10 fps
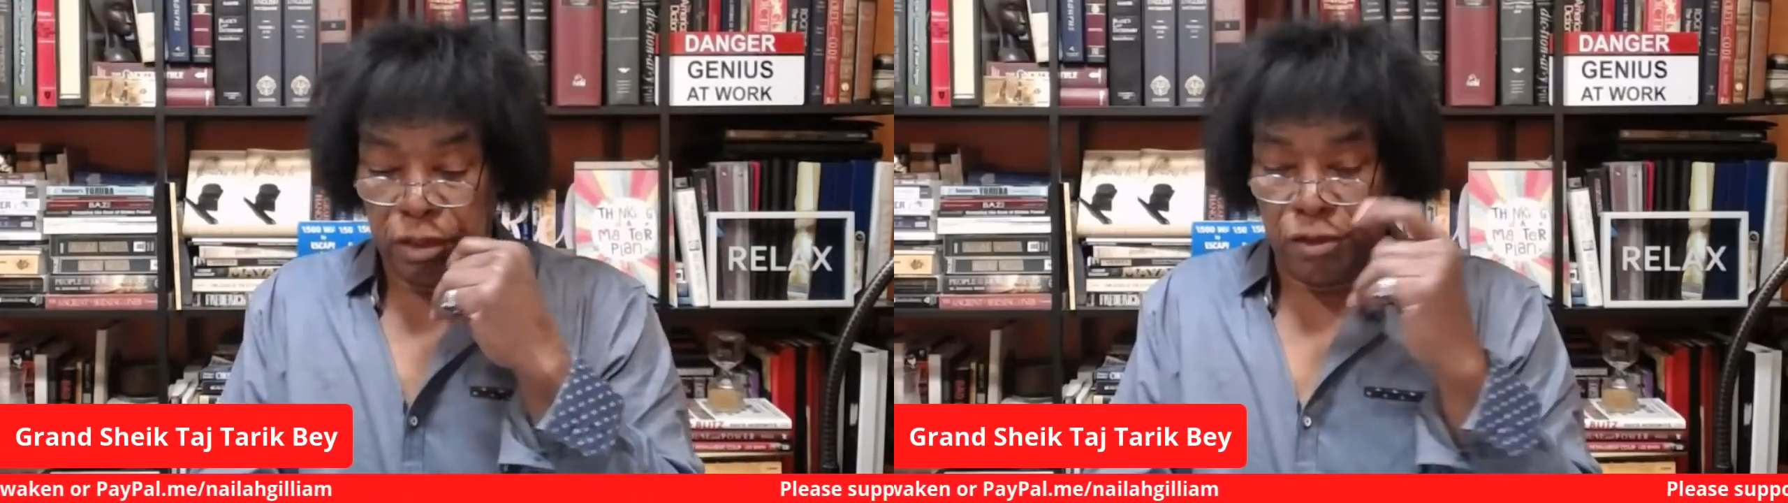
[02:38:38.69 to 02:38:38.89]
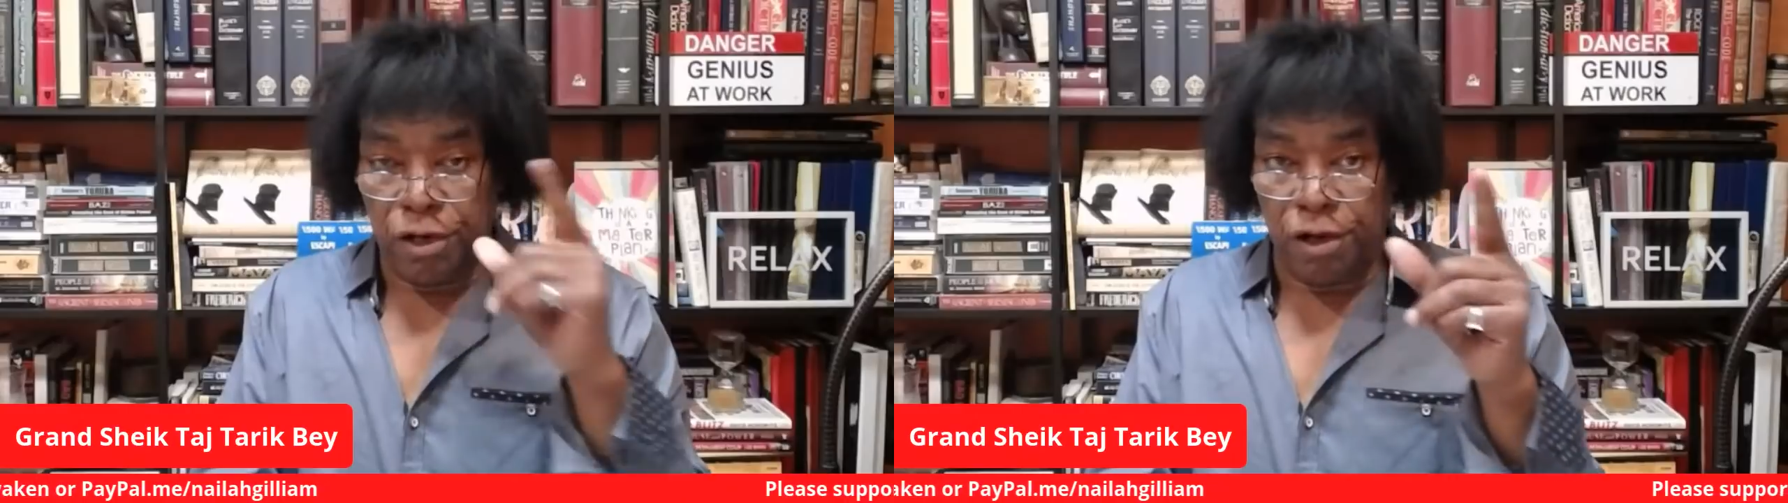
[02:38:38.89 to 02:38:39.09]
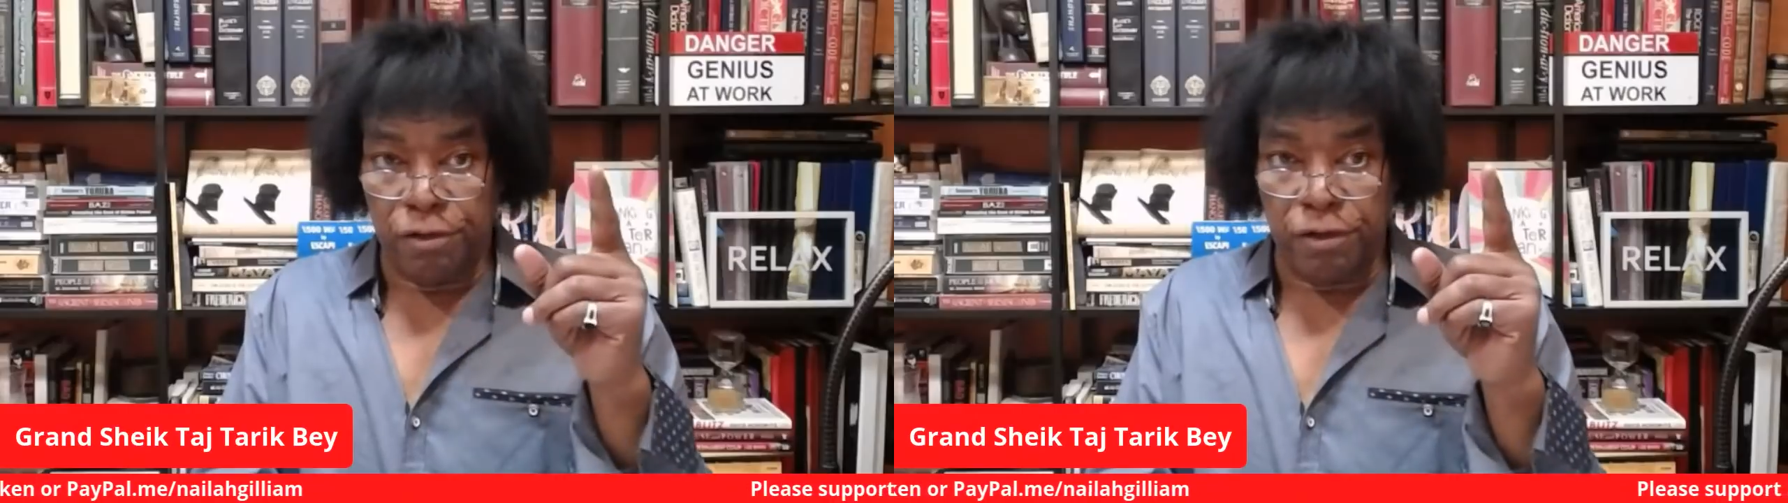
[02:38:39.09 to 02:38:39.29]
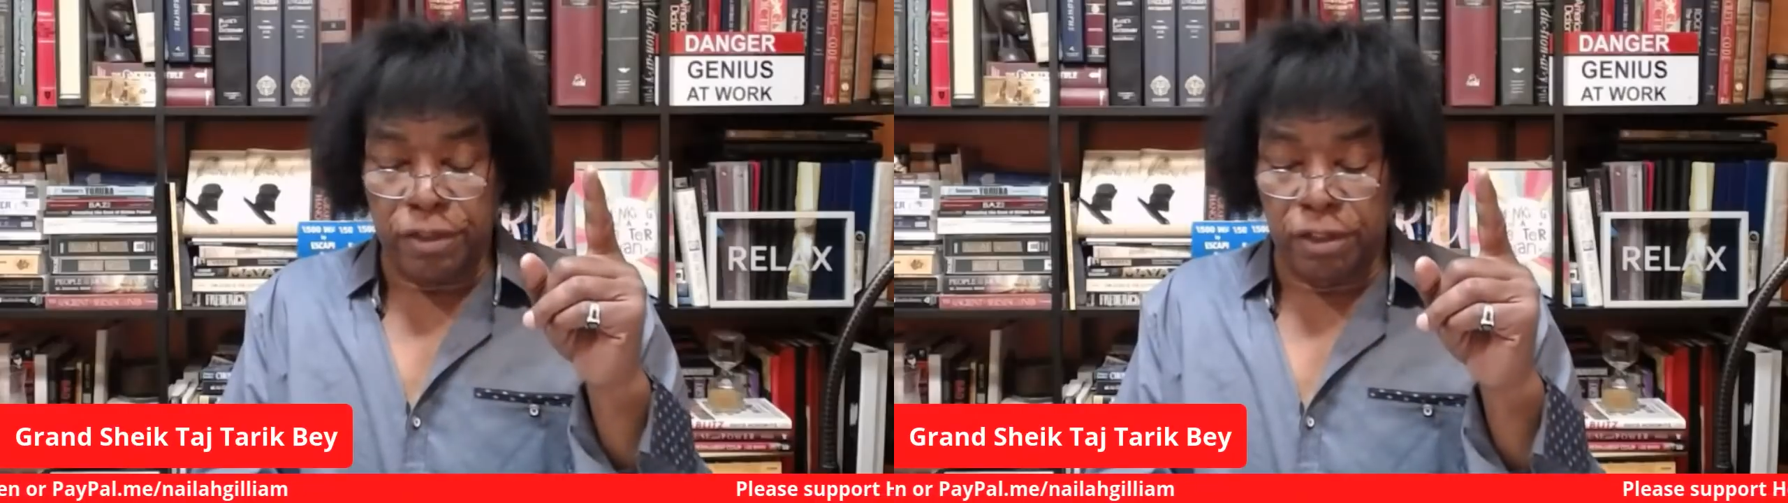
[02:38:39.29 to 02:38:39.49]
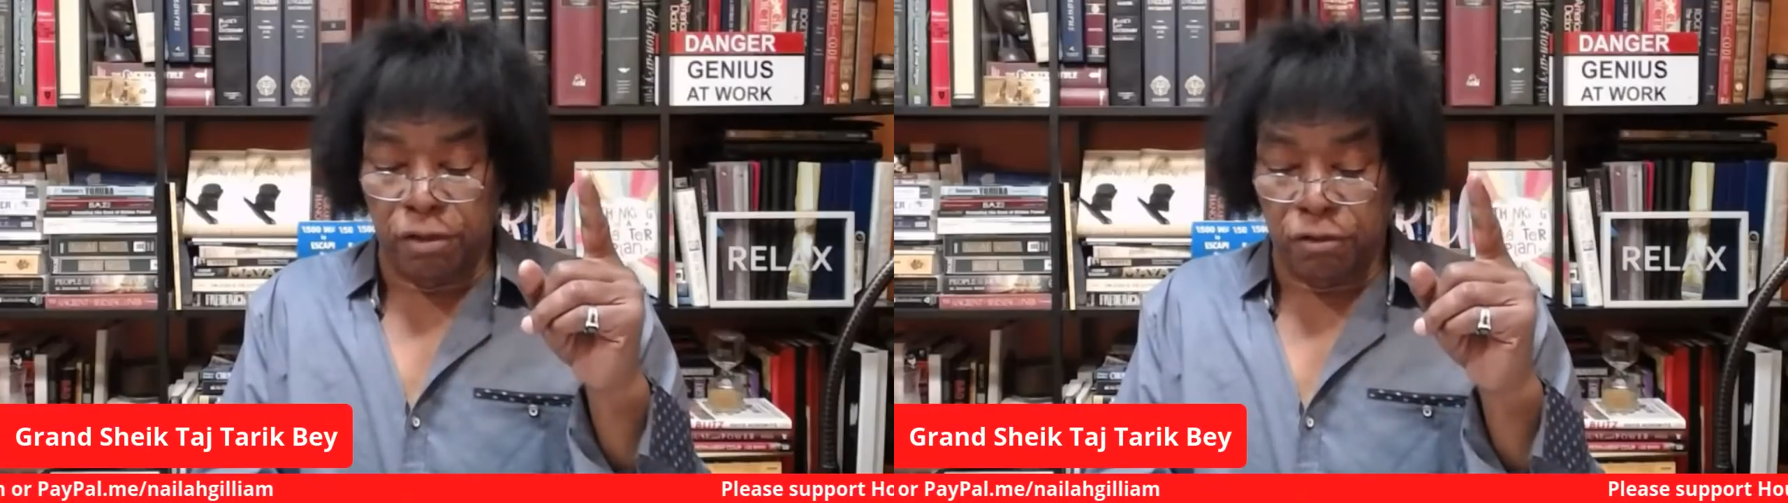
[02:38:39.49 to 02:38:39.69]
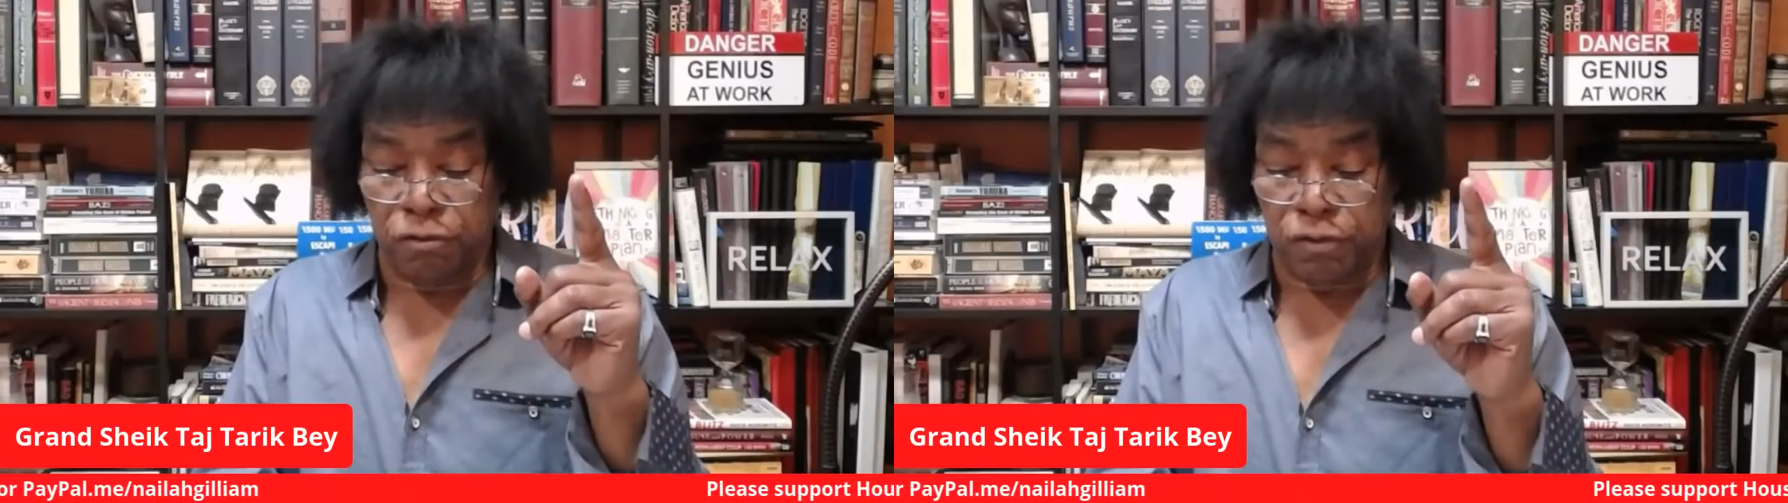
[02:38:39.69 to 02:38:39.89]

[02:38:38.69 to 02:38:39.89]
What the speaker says: color is